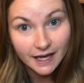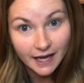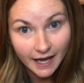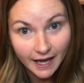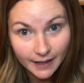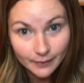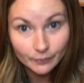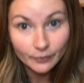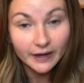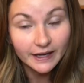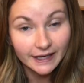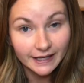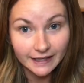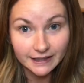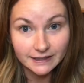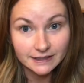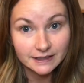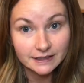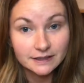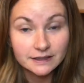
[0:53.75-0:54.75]
I'm
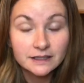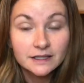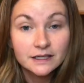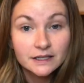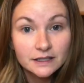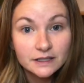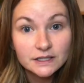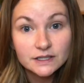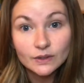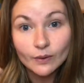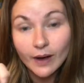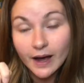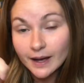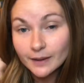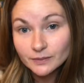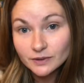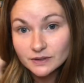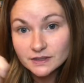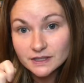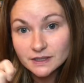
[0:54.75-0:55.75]
right-handed, so I'm
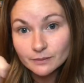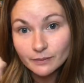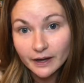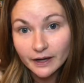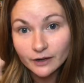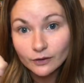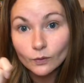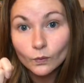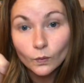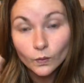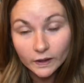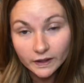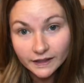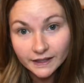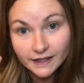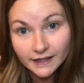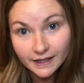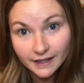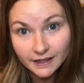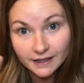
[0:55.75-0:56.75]
using my
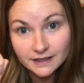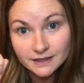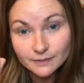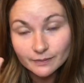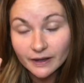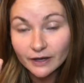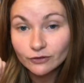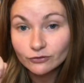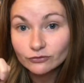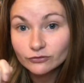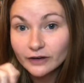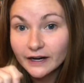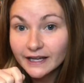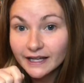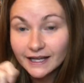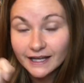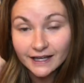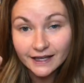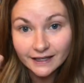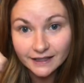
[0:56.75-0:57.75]
working hand, my right
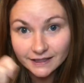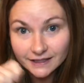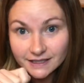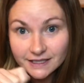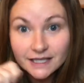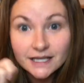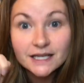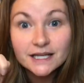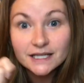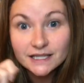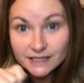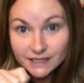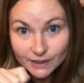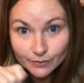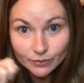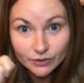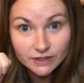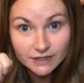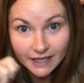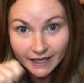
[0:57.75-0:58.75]
hand, to
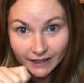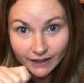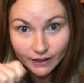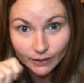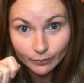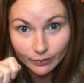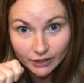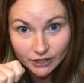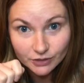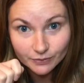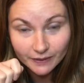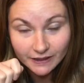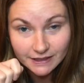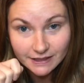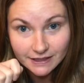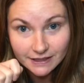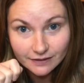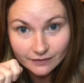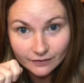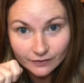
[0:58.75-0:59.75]
pretend to brush my teeth,